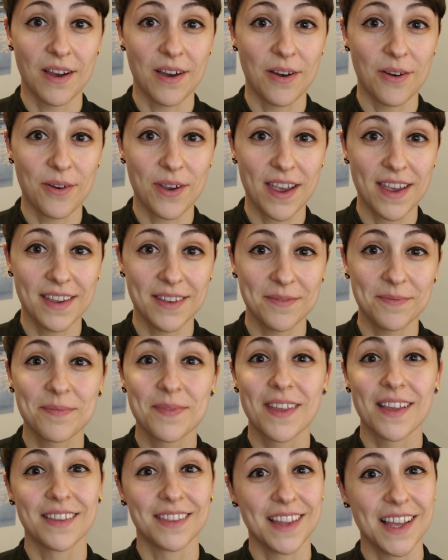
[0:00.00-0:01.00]
Okay,
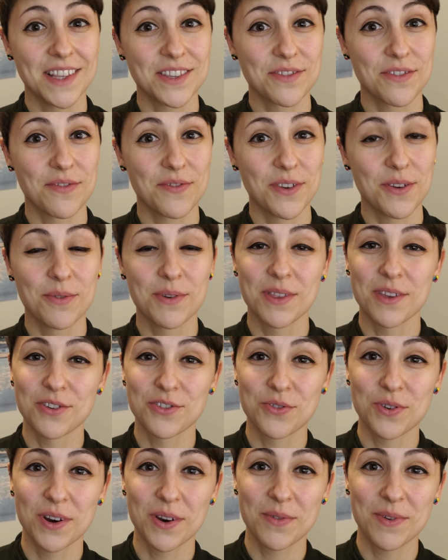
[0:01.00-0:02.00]
let's review with a
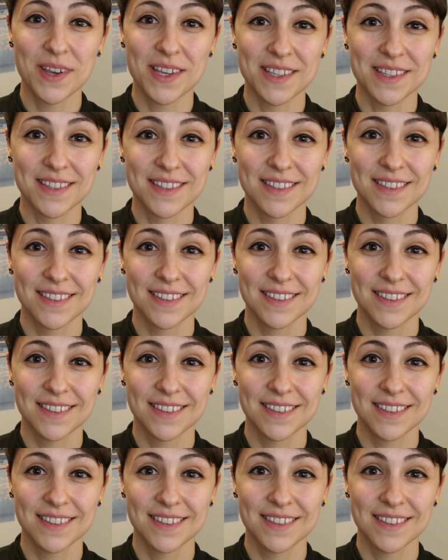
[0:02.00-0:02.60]
short quiz.